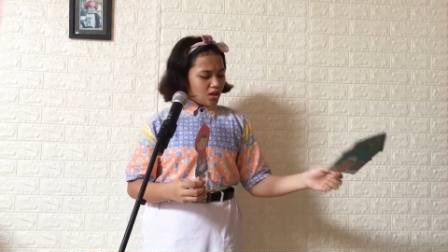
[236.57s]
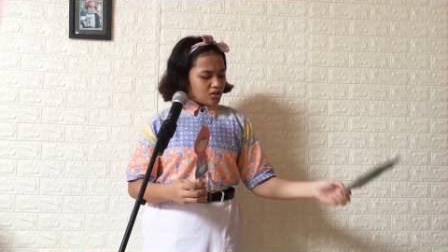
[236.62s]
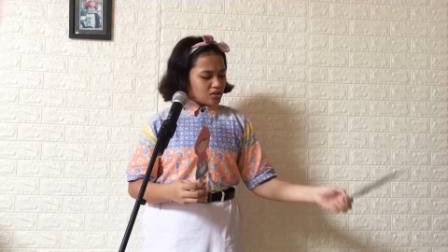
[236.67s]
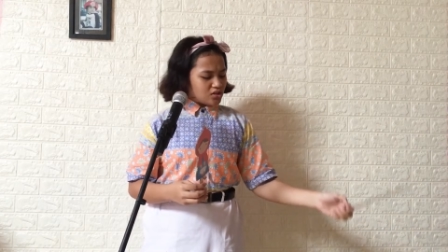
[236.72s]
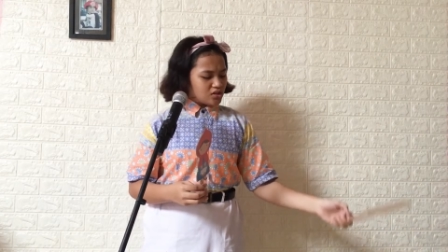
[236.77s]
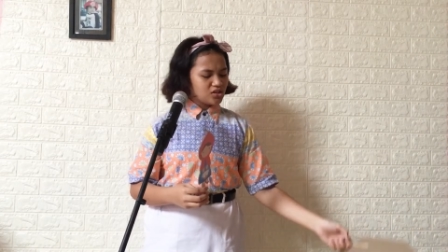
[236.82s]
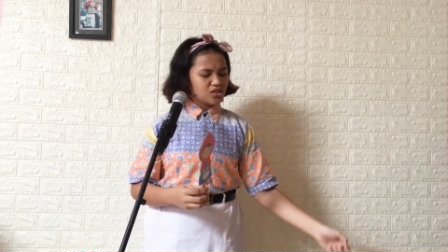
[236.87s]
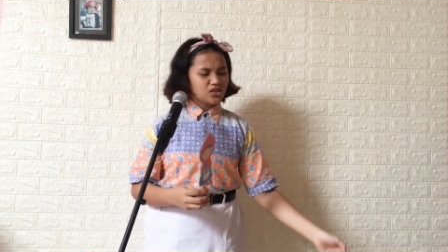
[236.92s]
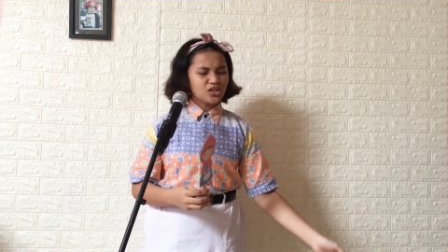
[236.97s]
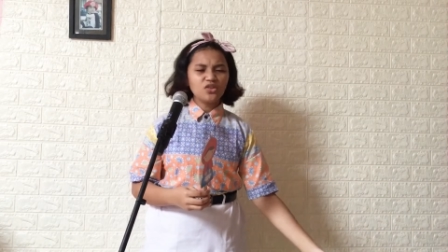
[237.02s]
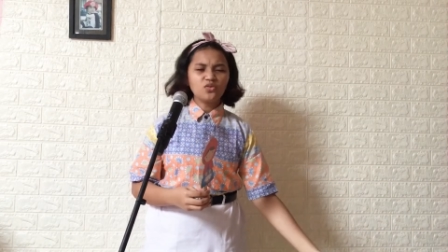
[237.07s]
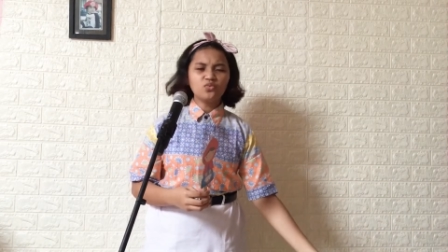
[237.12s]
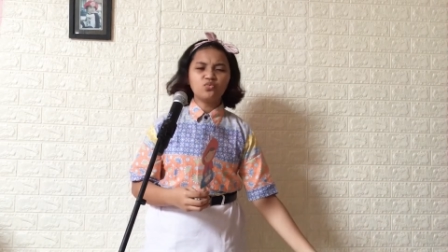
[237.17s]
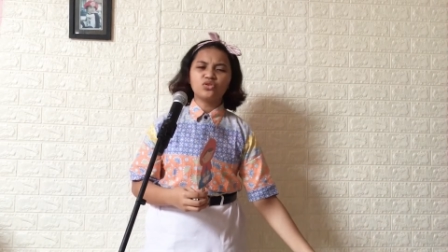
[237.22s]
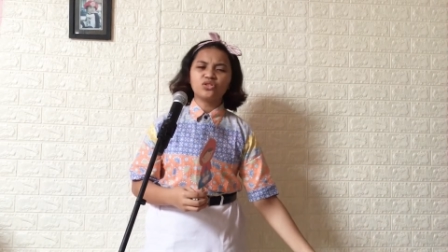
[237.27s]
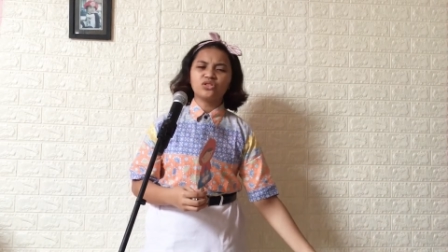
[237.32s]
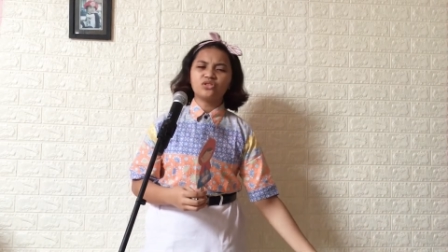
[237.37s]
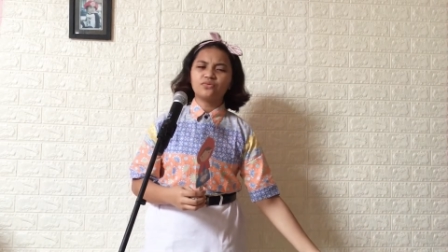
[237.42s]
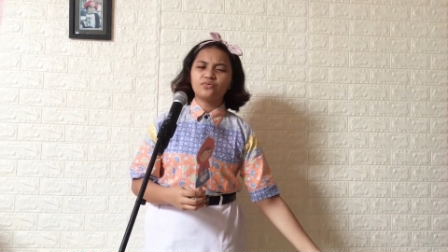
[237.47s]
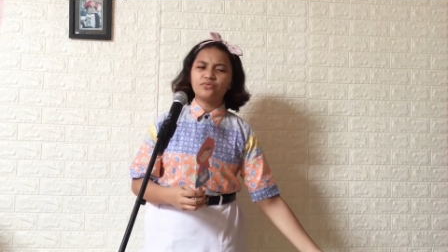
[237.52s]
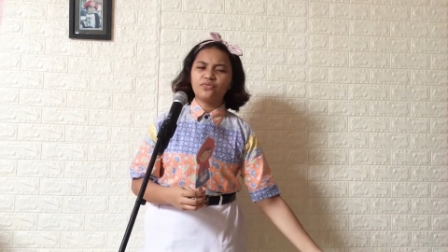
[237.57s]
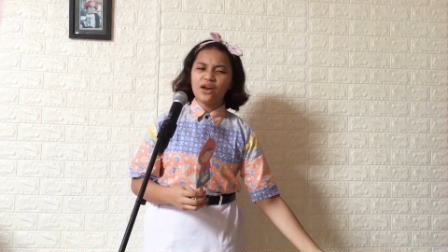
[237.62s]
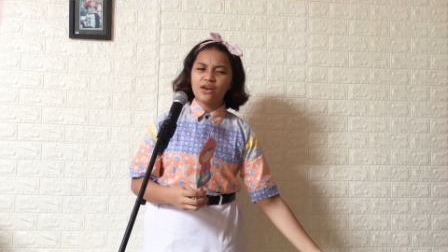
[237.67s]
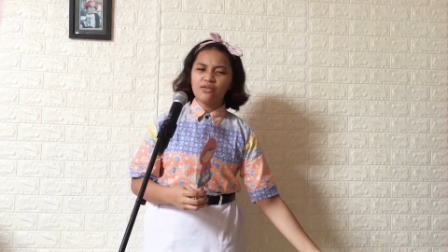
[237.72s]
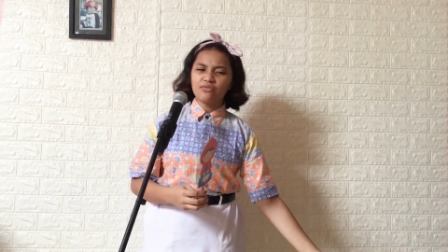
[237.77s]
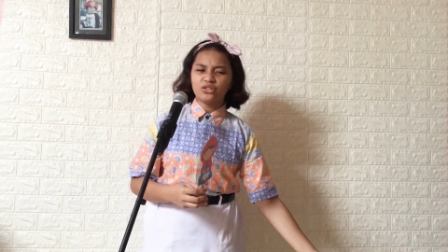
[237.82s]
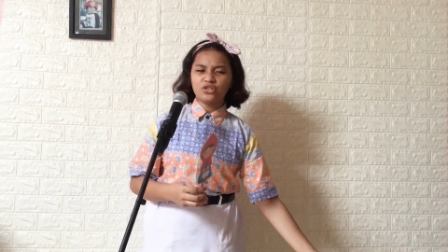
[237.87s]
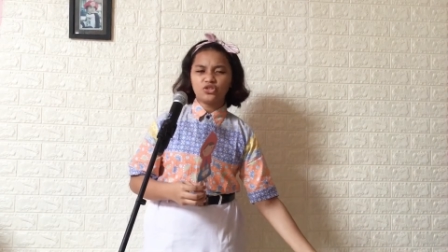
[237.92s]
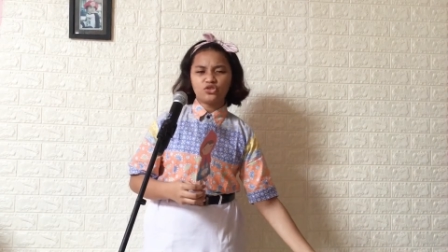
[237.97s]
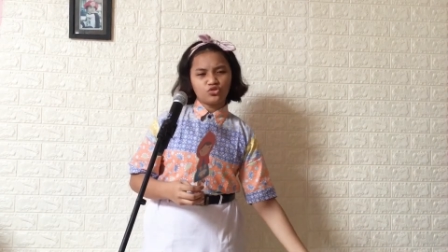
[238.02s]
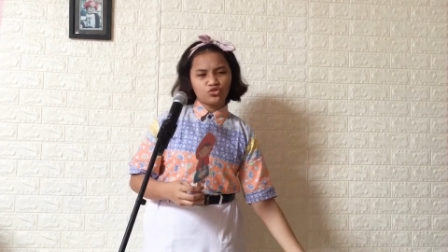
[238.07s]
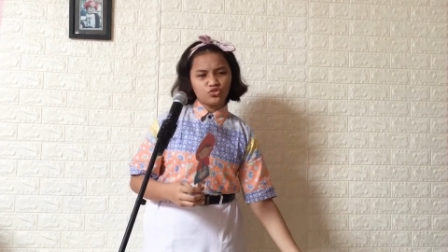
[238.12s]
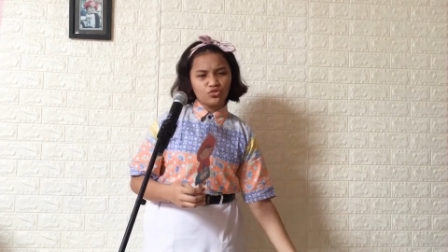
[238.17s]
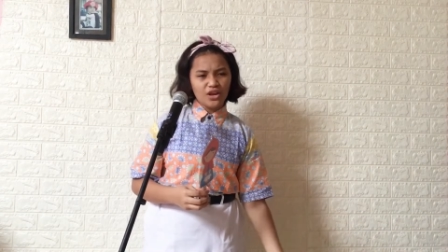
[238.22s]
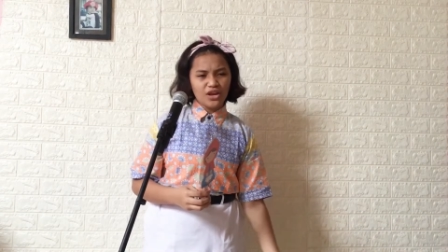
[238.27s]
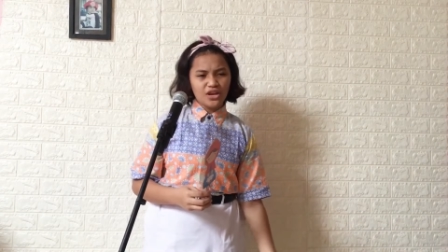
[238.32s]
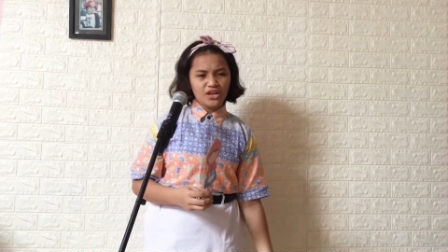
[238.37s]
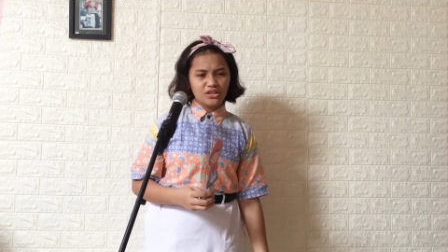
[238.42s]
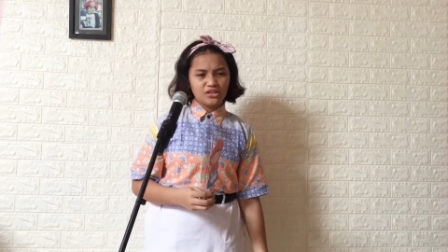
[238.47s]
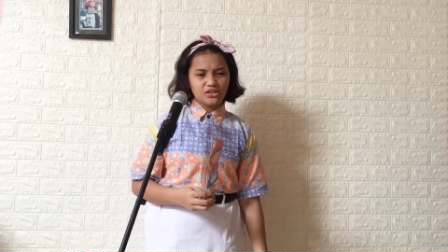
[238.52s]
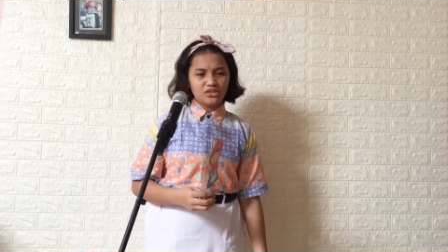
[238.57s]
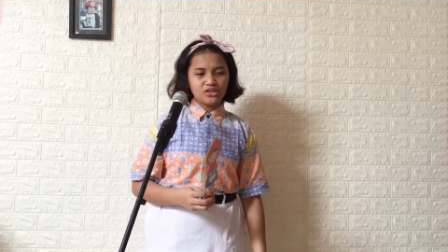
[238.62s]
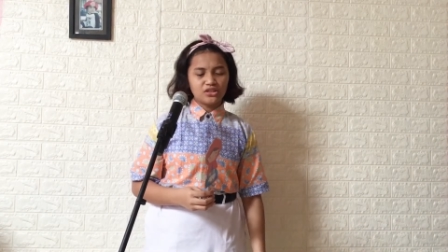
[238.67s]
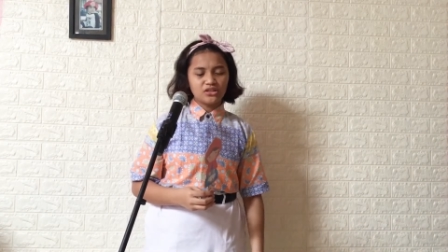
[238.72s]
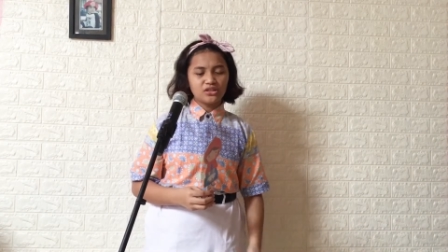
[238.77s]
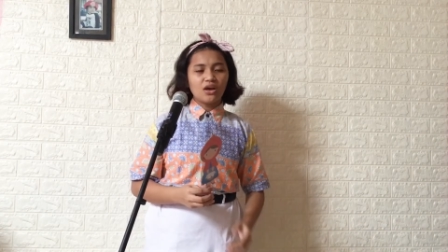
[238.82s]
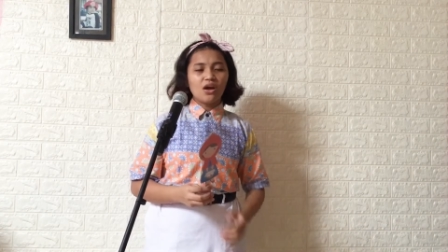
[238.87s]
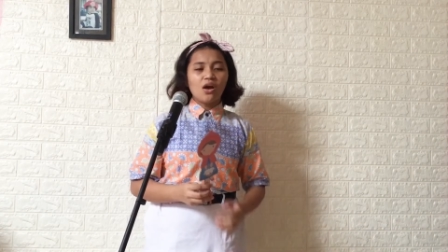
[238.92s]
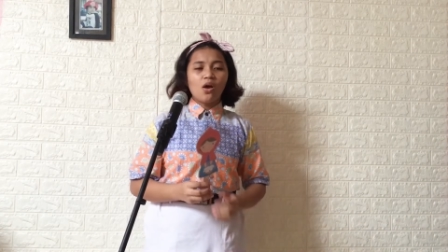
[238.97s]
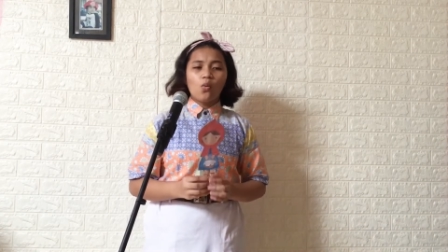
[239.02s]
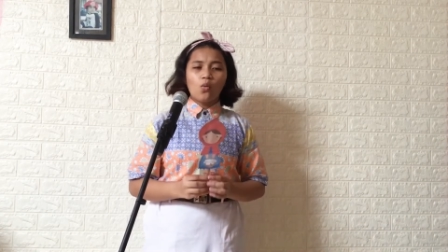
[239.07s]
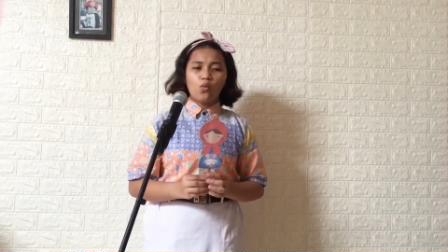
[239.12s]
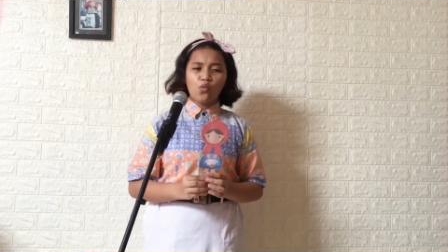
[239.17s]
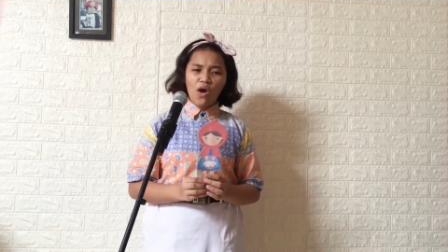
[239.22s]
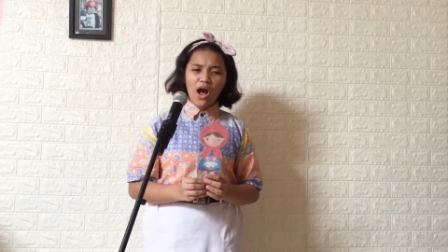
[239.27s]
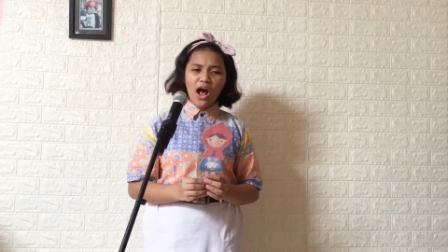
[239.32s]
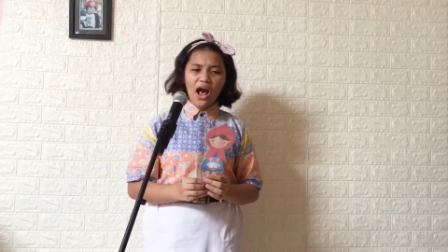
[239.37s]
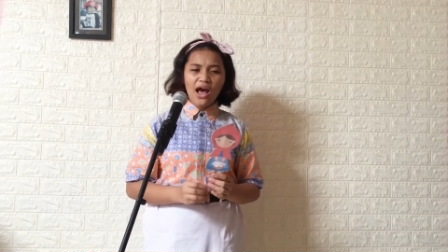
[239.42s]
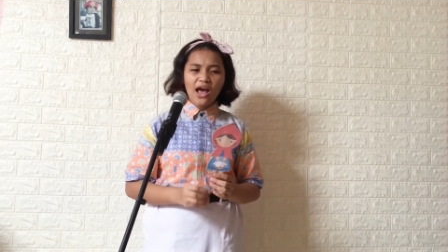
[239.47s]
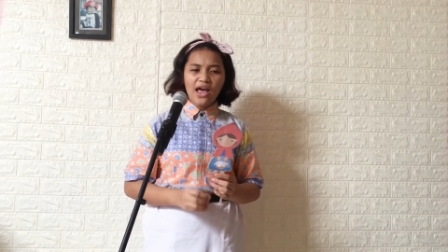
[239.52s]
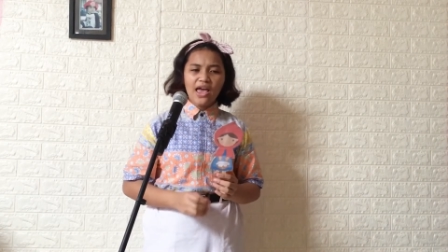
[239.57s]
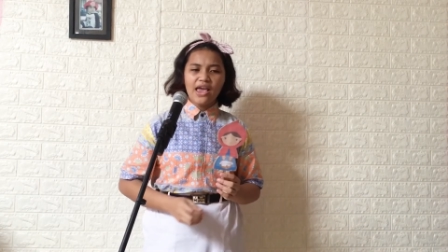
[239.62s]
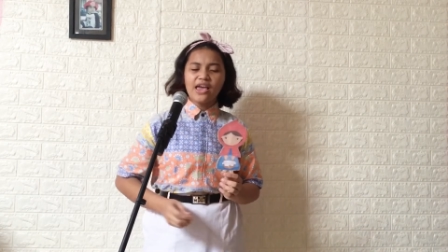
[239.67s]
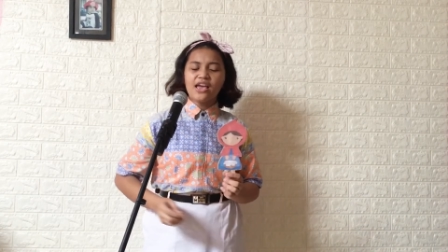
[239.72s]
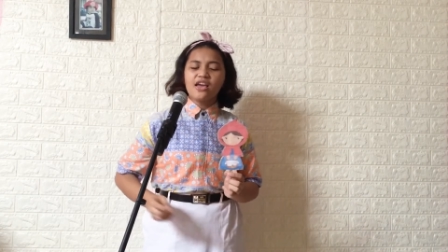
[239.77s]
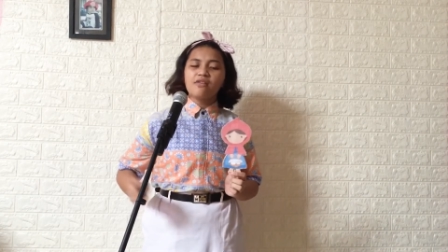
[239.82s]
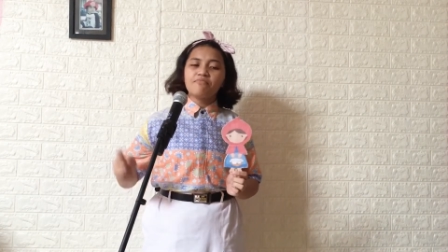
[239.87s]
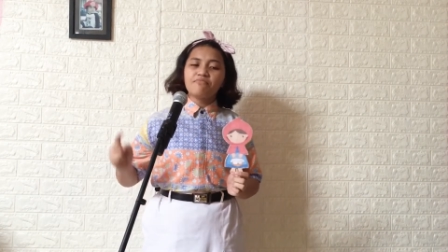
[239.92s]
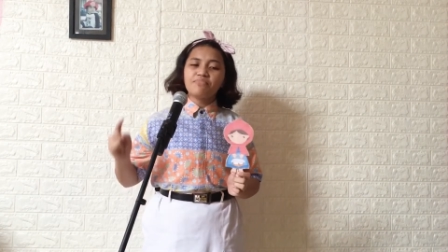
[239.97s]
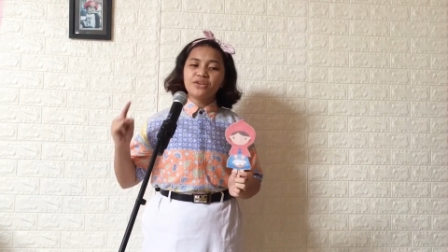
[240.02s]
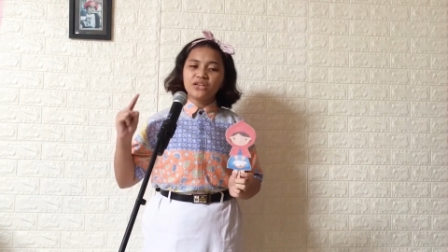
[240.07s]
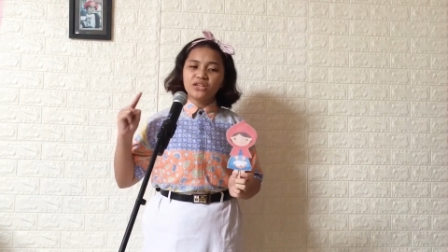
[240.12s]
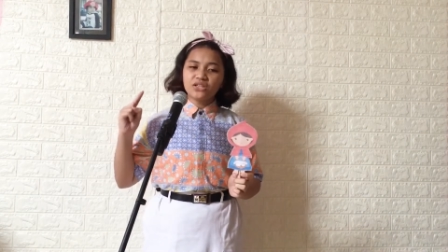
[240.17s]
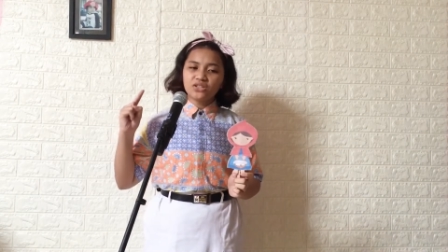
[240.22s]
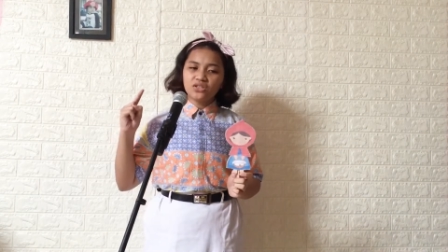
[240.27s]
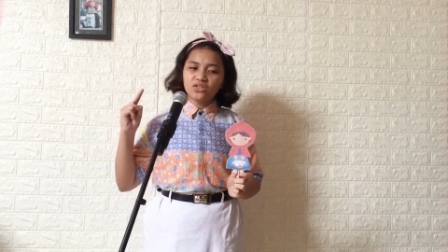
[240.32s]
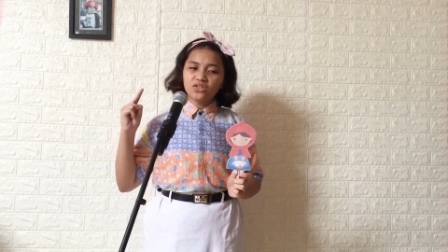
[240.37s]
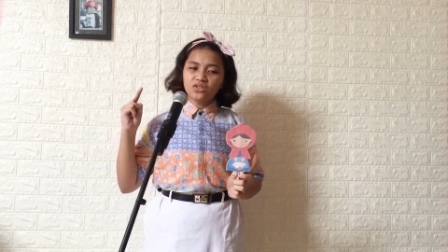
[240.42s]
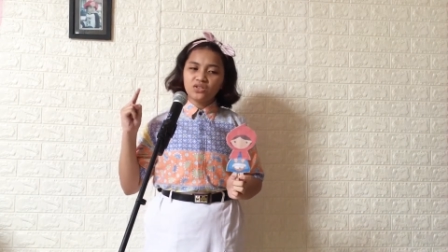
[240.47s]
She was very strange. Why? Because she